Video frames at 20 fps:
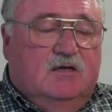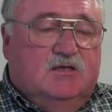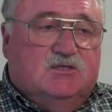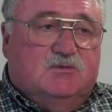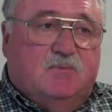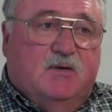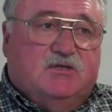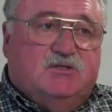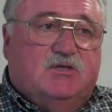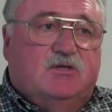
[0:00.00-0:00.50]

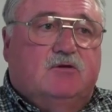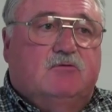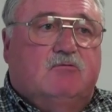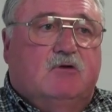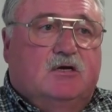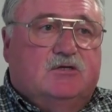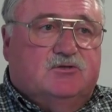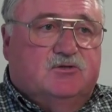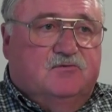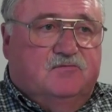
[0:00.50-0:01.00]
especially the
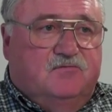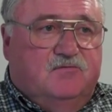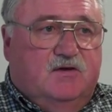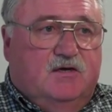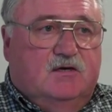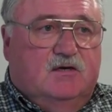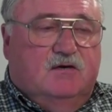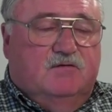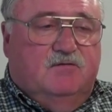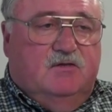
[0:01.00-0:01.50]

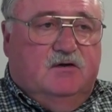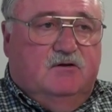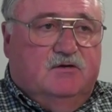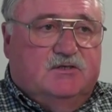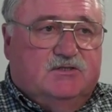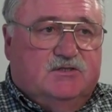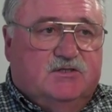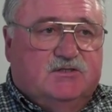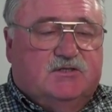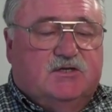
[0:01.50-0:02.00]
retrofit of their
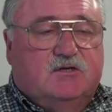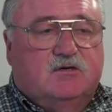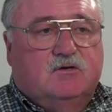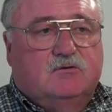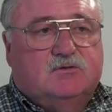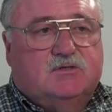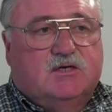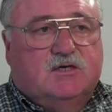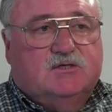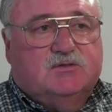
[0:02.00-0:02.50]
existing
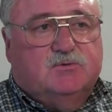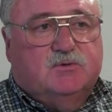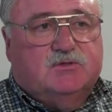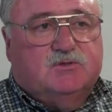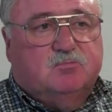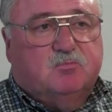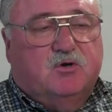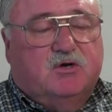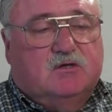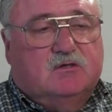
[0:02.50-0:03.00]
hotels with
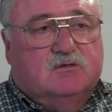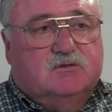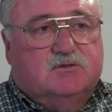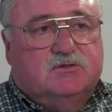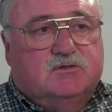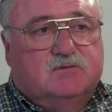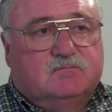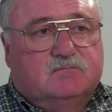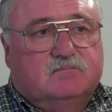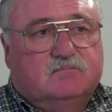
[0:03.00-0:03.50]

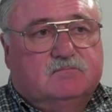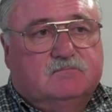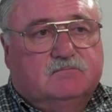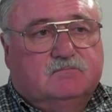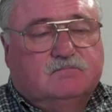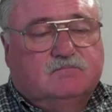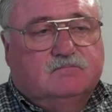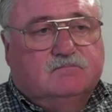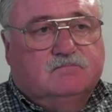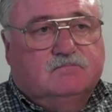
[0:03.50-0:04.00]
sprinklers.
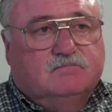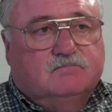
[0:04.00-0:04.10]
Yeah.